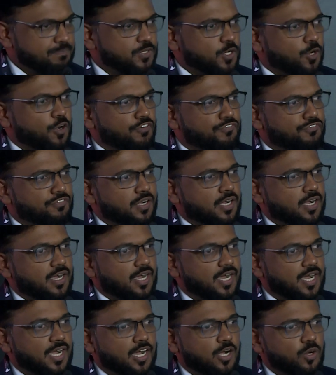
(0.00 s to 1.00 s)
of
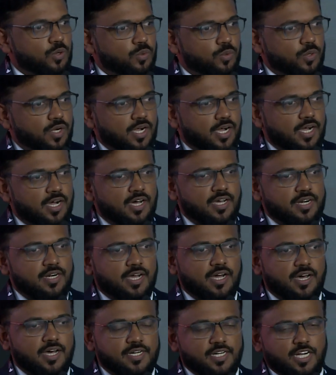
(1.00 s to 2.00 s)
how
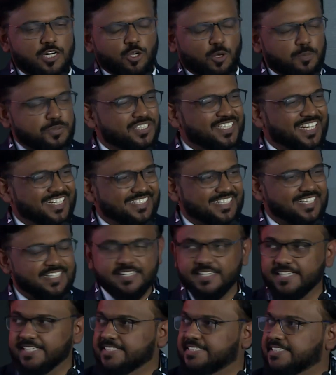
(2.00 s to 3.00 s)
our adoption has
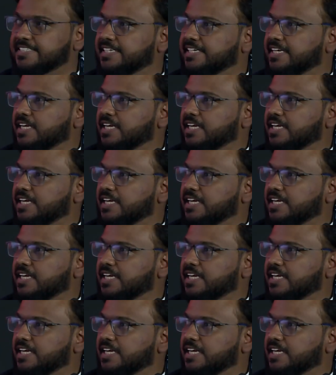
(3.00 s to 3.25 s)
increased.